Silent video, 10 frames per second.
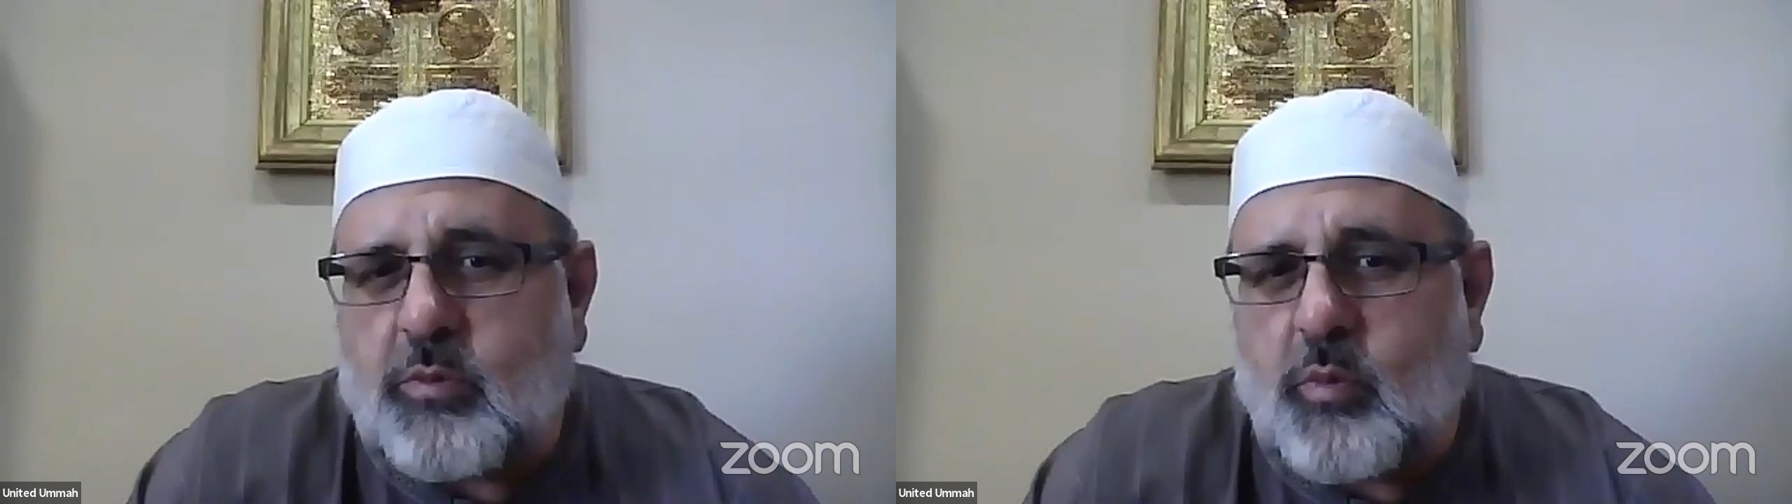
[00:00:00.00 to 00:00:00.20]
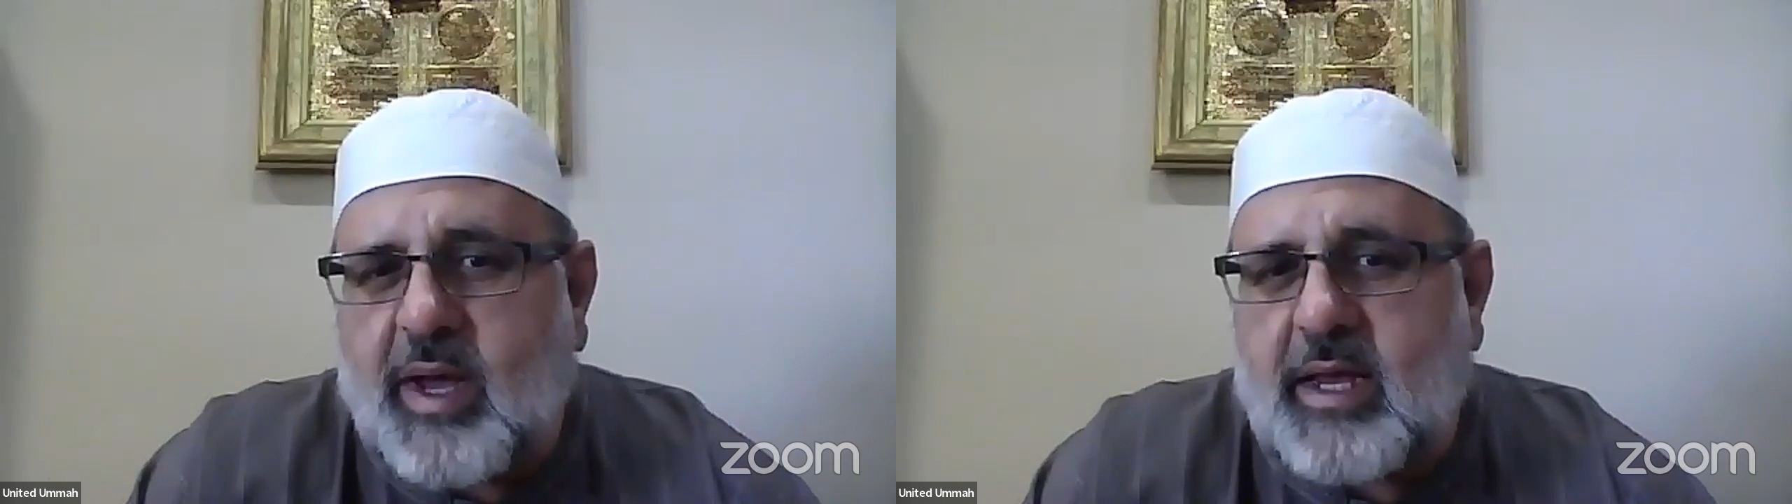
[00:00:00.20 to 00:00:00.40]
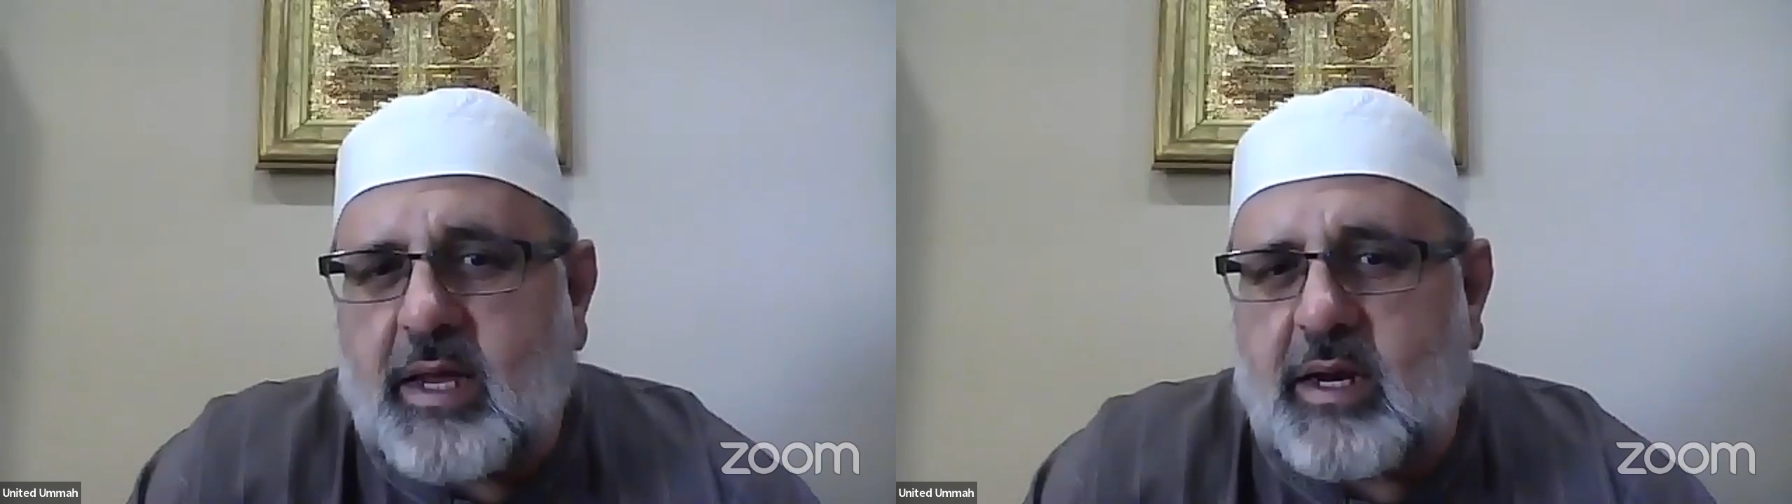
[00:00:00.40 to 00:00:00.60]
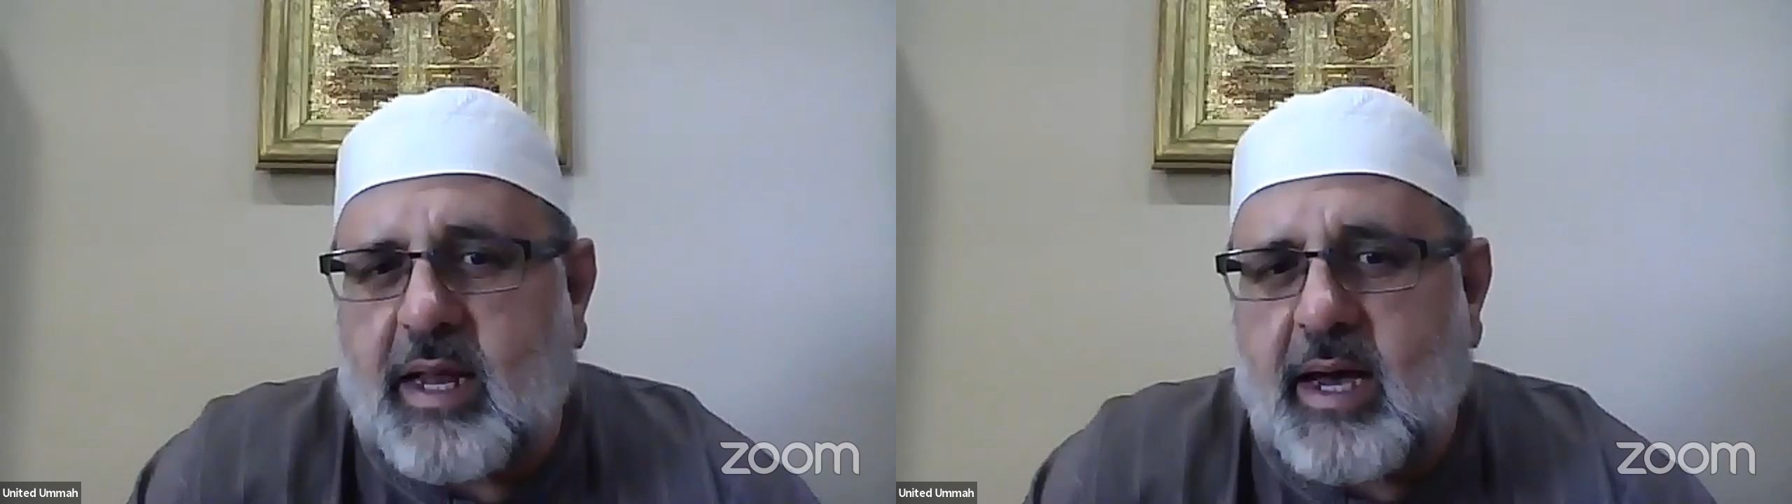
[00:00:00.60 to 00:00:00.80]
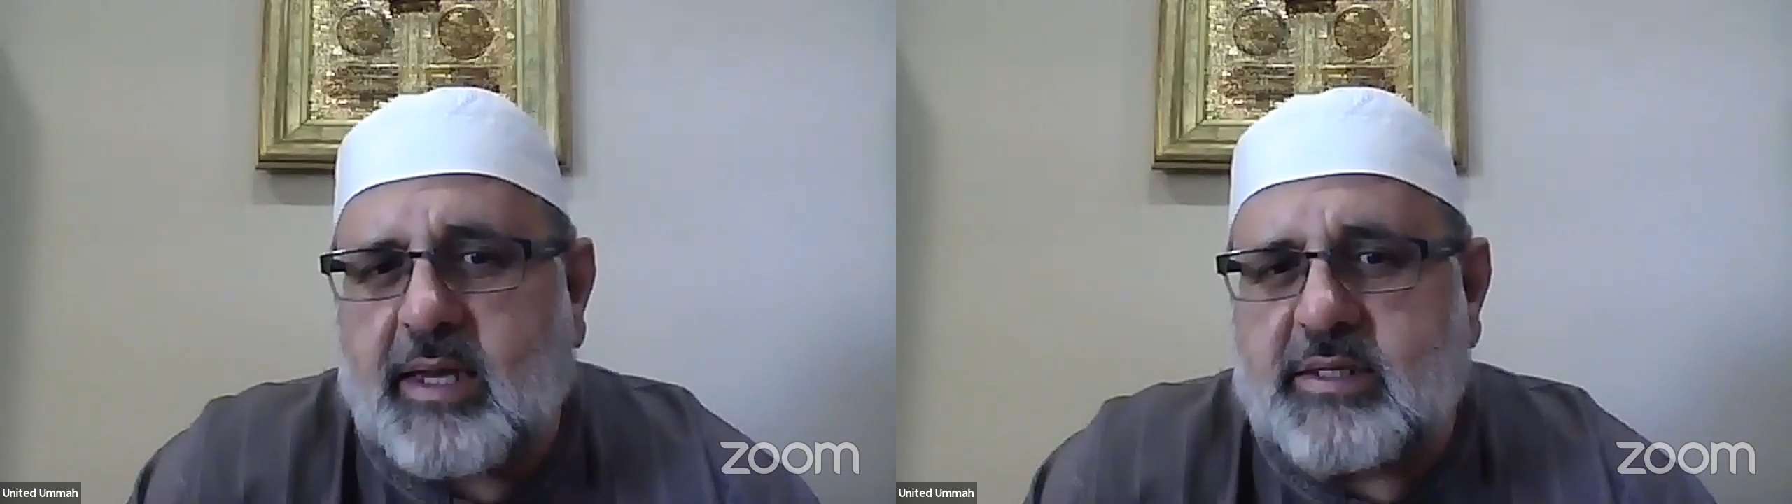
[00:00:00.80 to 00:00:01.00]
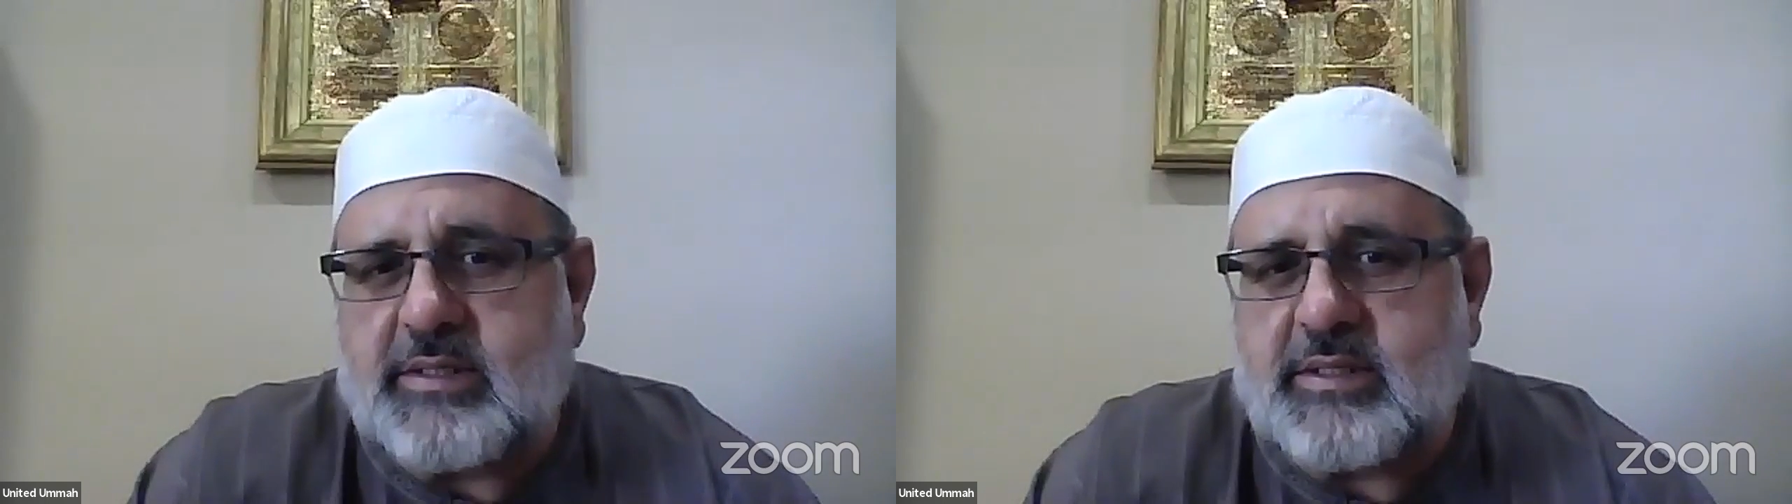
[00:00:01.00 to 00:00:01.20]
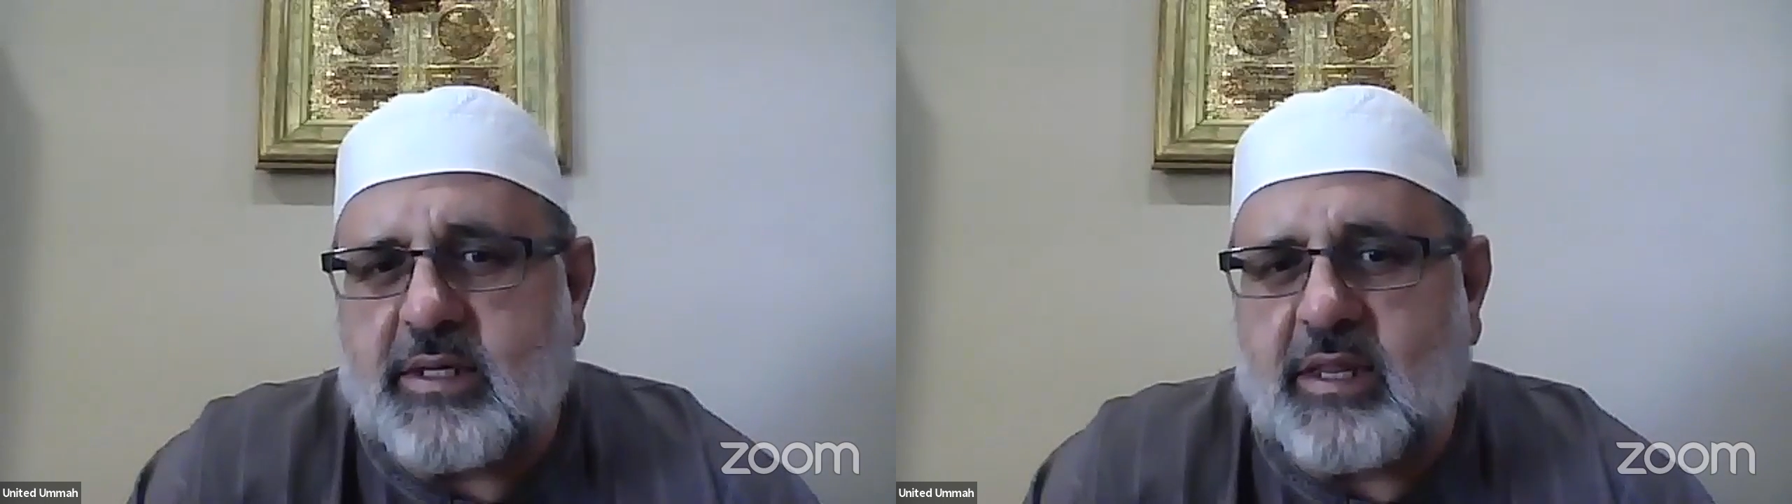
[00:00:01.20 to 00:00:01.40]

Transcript: recognize